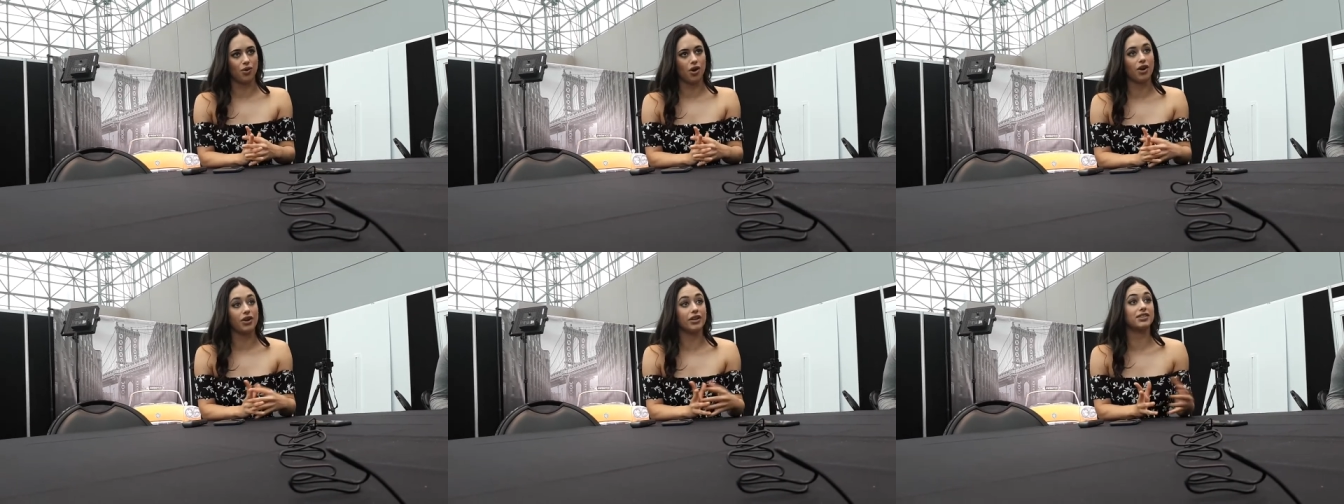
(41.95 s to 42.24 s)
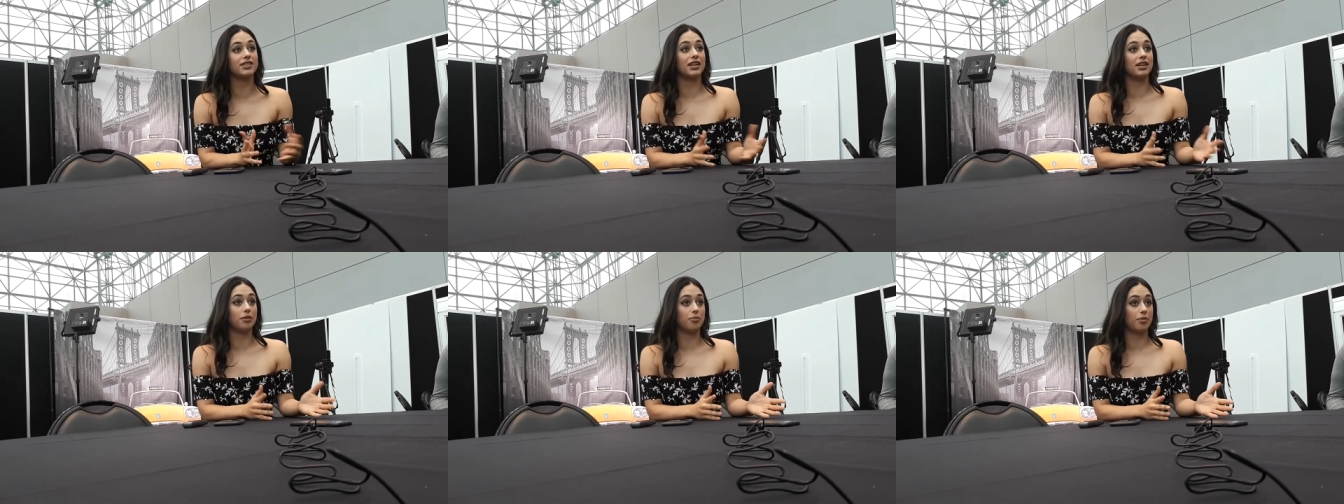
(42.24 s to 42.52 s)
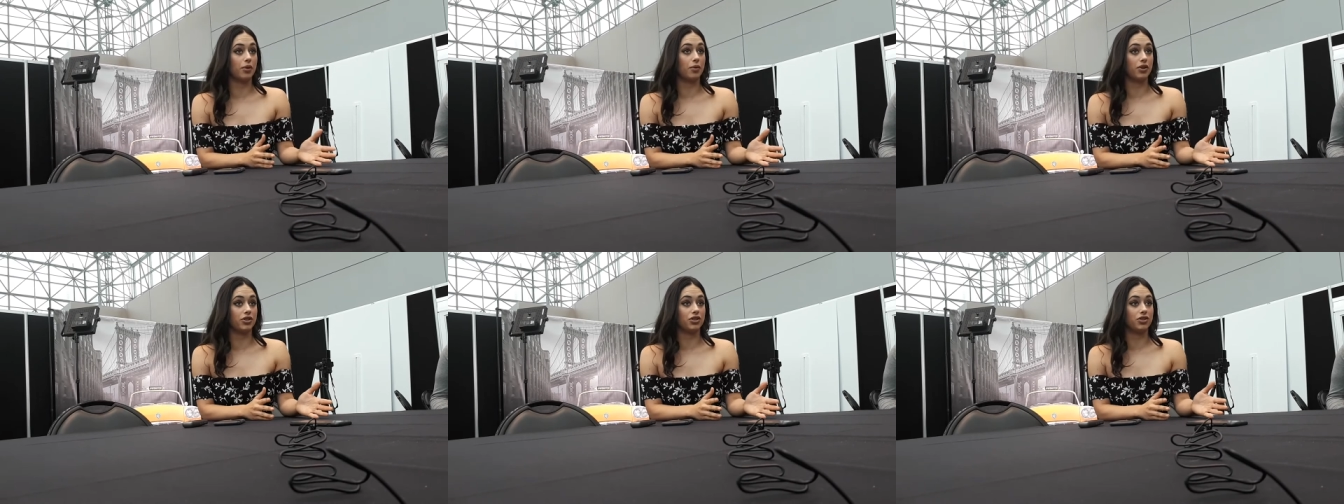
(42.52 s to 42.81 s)
are excited
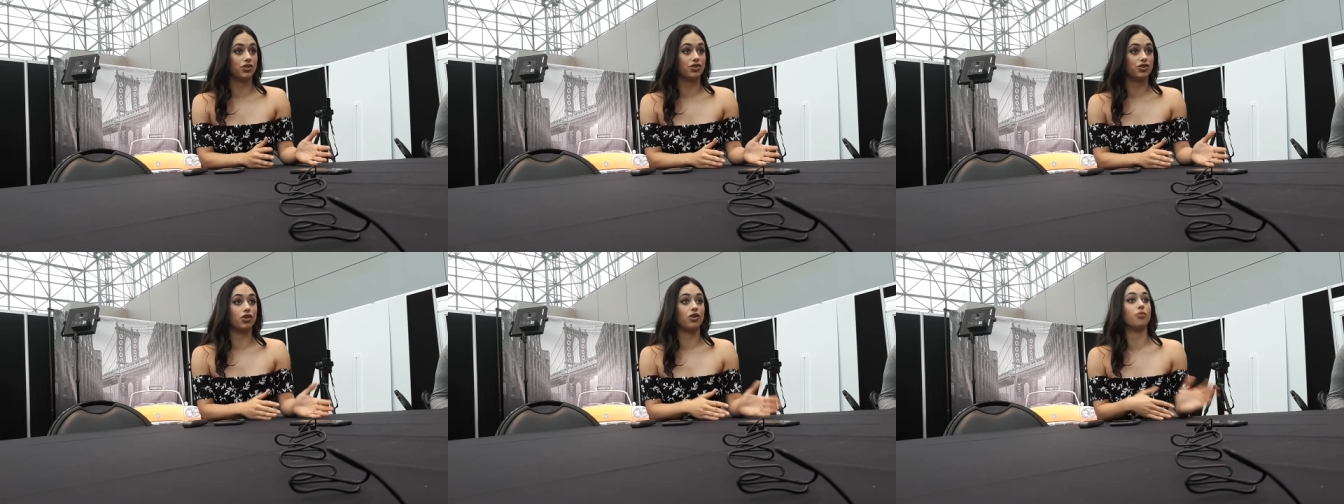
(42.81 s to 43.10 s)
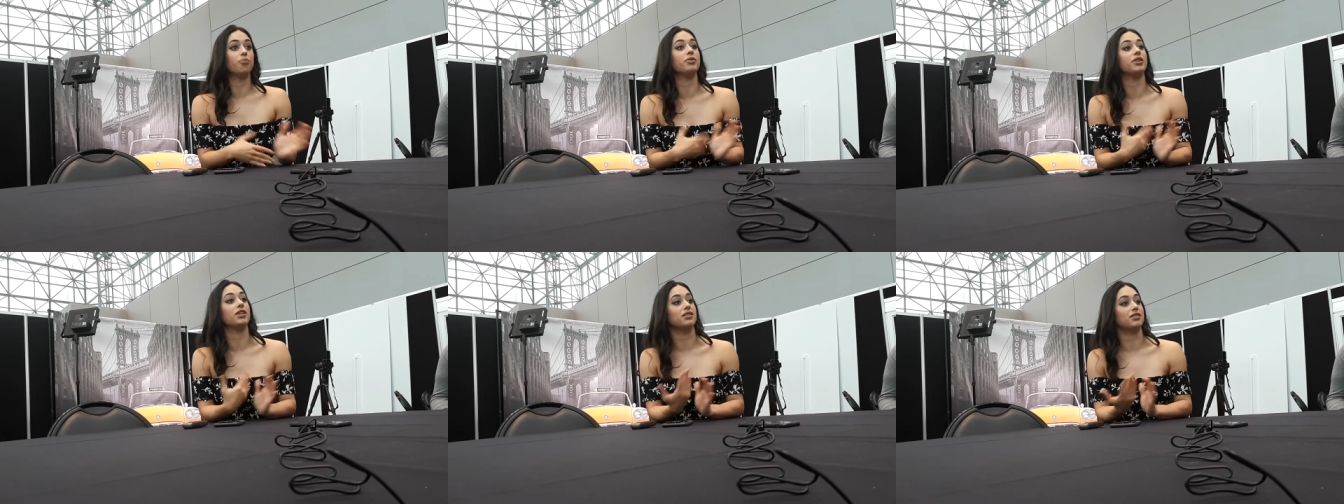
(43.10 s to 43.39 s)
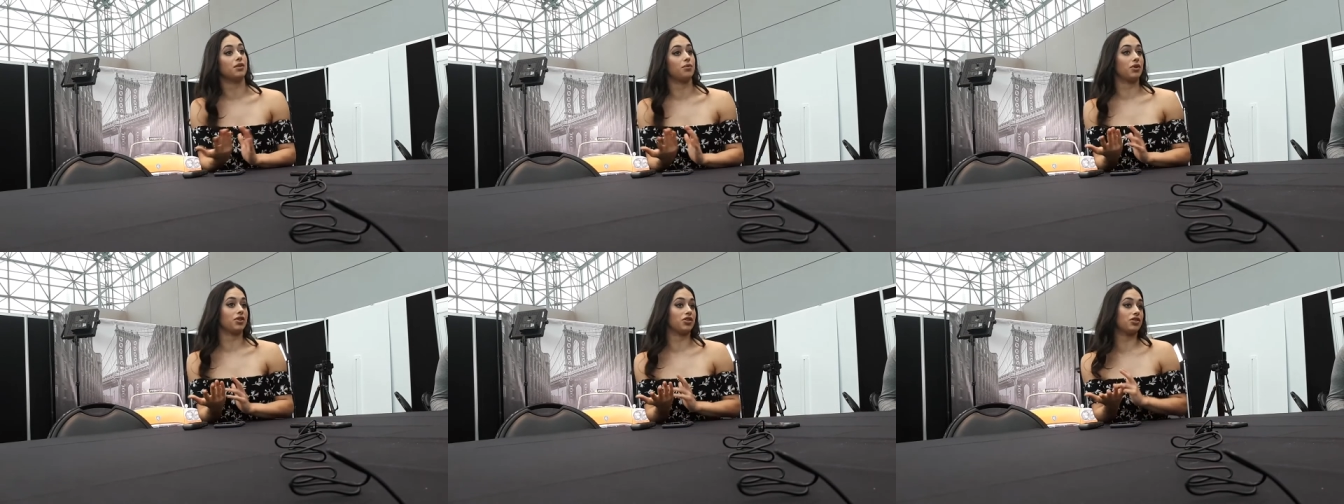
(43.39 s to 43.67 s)
about watching the show because
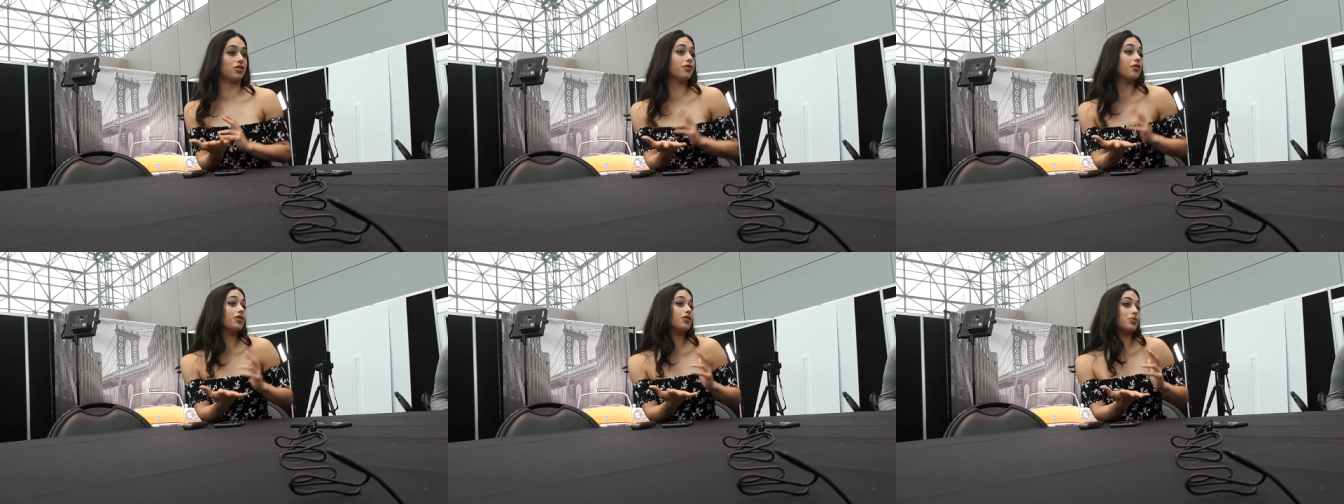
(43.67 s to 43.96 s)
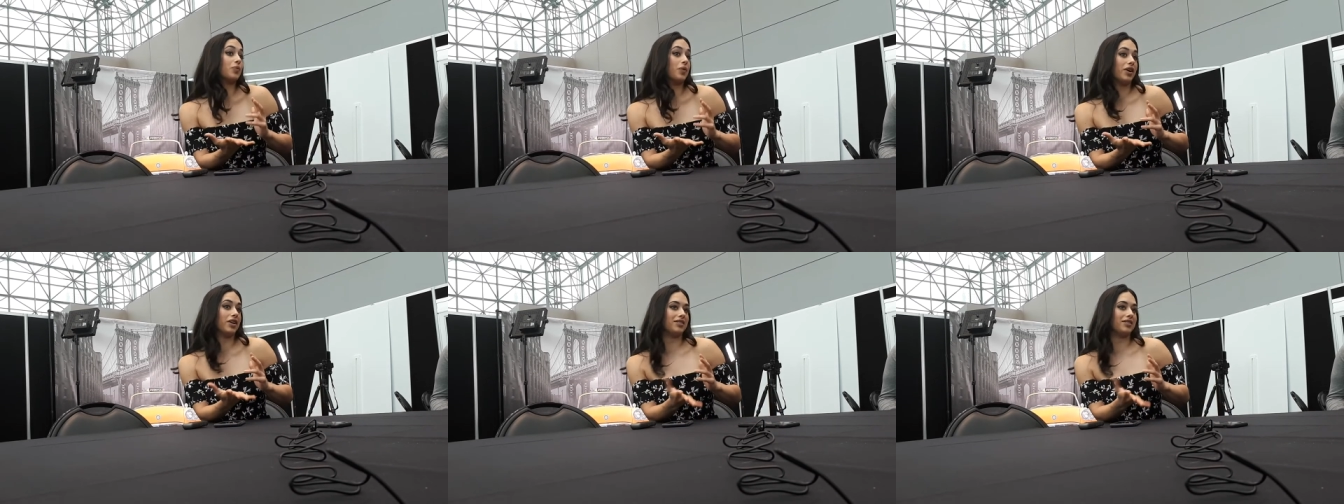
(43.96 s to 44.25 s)
they watched the first one,